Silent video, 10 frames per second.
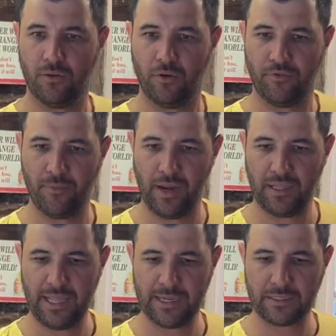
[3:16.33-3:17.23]
of the Battle
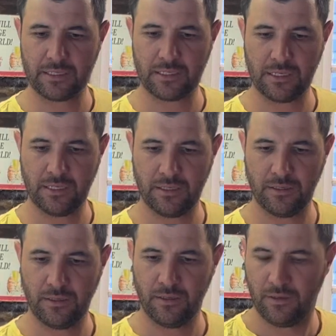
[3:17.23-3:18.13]
Axe.
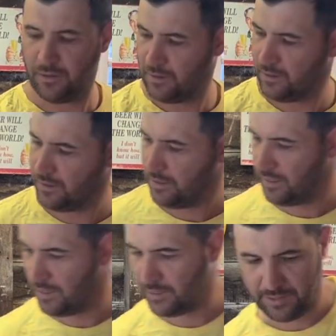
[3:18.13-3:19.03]

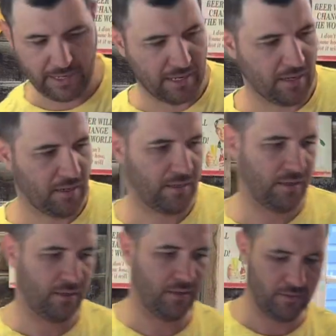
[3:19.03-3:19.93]
And now
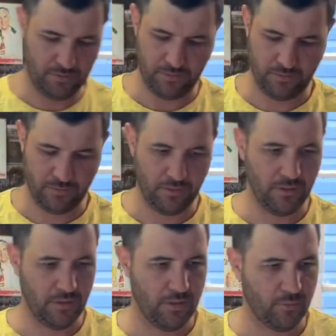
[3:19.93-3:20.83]

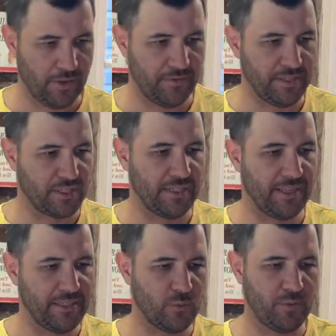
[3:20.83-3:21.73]
we have this. Now
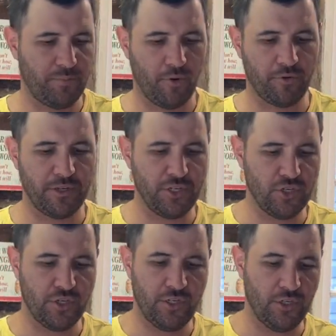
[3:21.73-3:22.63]
this was bottle
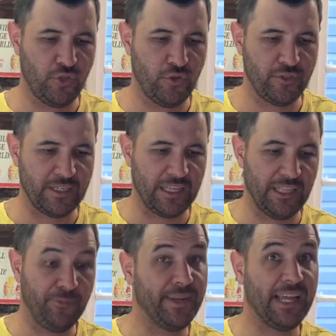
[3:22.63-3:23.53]
conditioned using a little
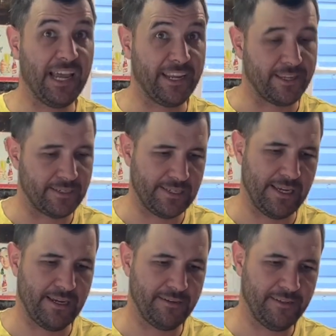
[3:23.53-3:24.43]
bit of honey, so